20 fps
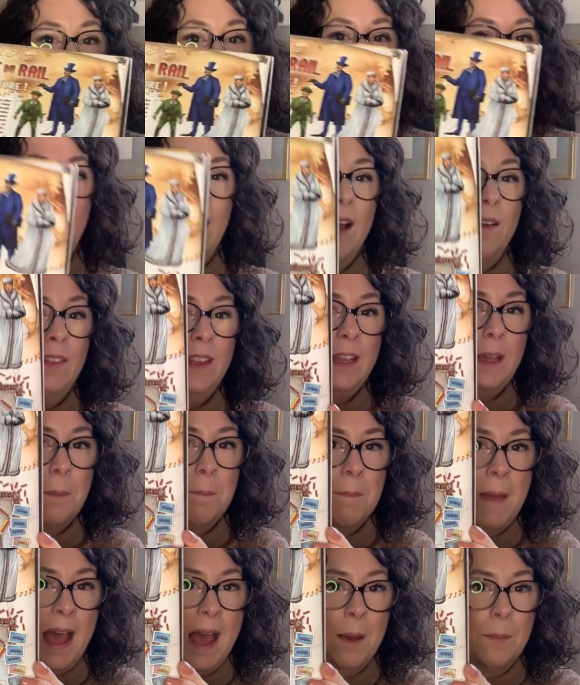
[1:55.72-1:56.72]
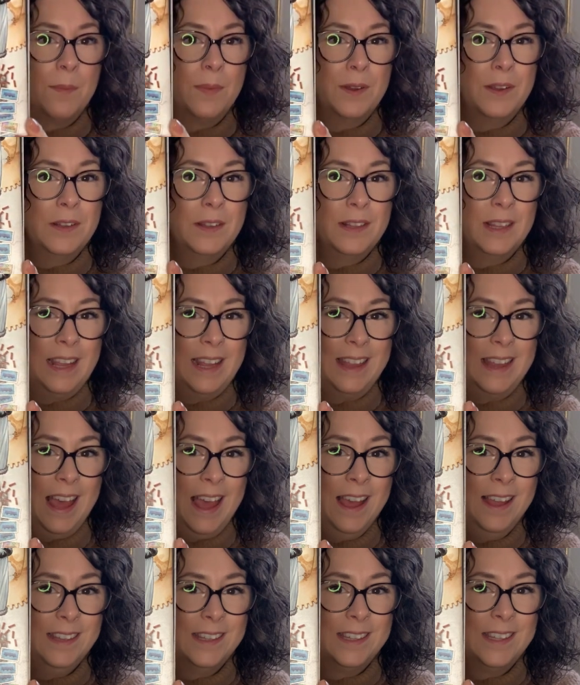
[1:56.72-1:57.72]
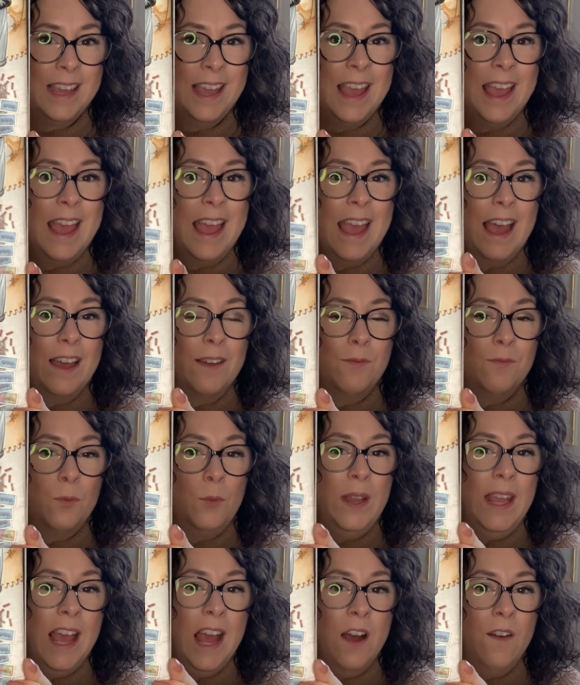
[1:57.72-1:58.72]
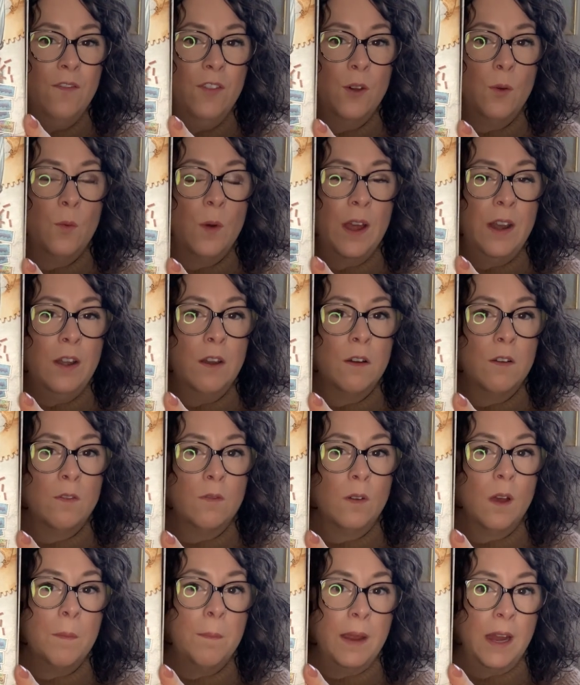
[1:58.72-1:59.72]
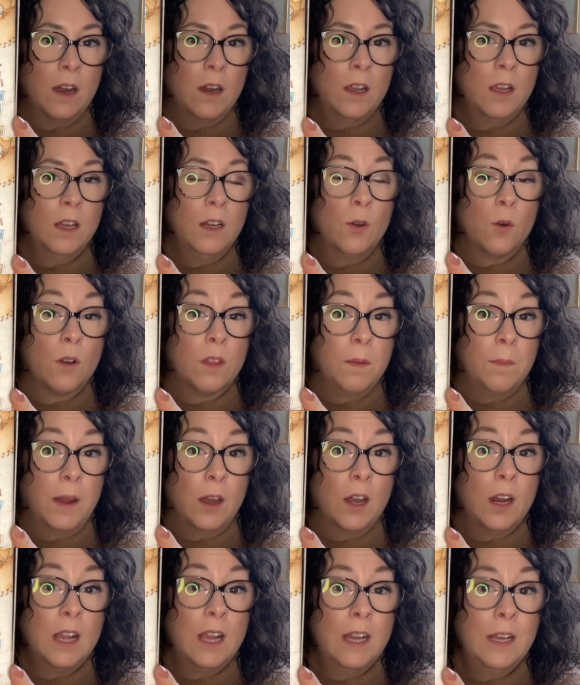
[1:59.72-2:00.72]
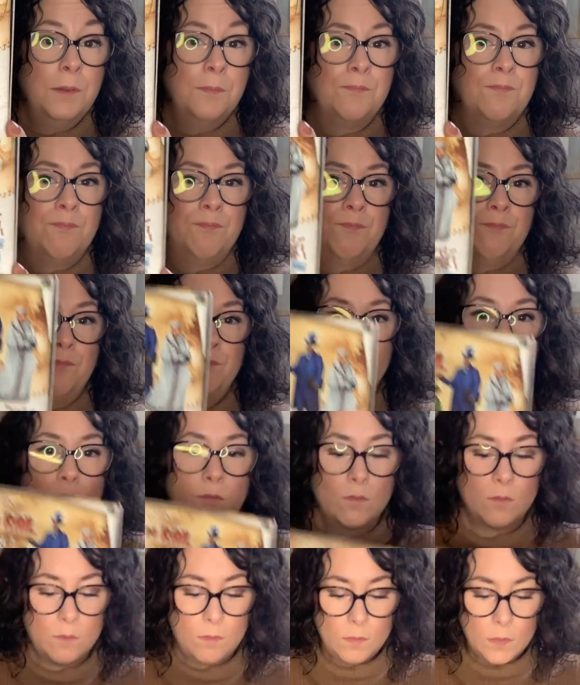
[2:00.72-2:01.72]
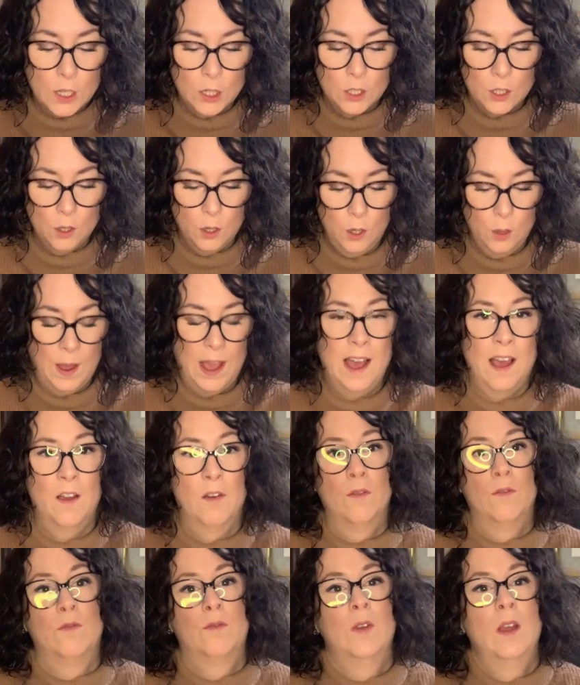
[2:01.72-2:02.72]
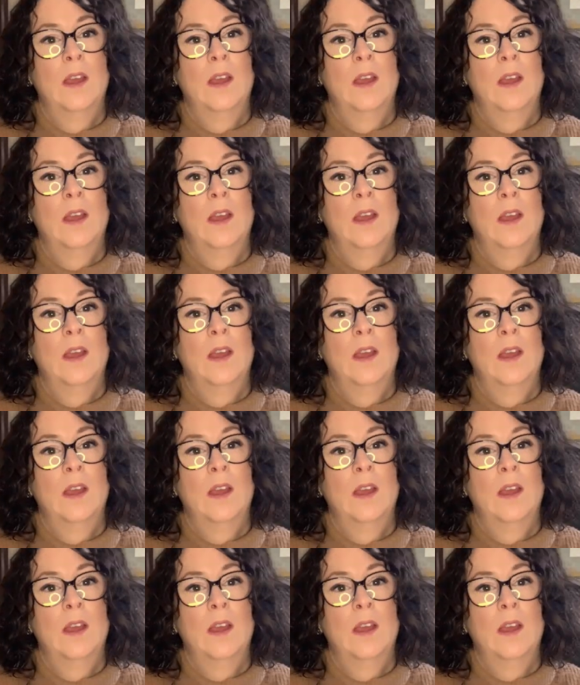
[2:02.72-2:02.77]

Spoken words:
you have like a map like that. We have the one of America, North America. So you have